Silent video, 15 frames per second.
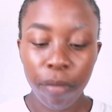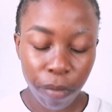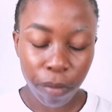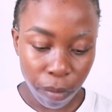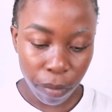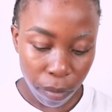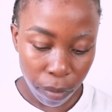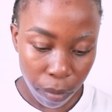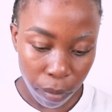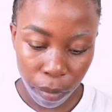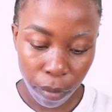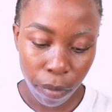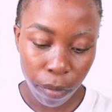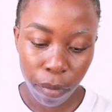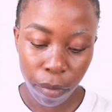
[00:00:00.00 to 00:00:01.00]
tsiye yangu
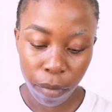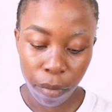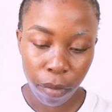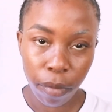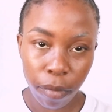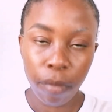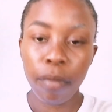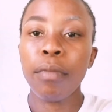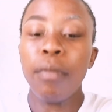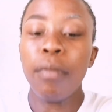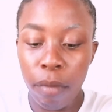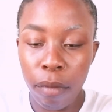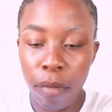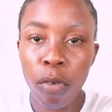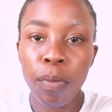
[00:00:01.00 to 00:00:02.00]
kuti isare
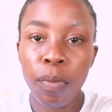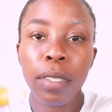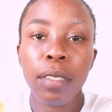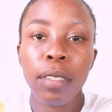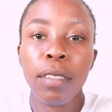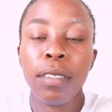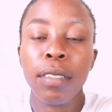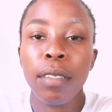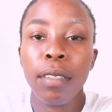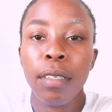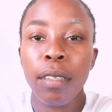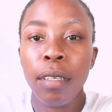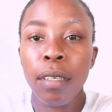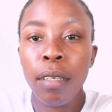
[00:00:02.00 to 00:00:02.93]
ichinatsokuonekera.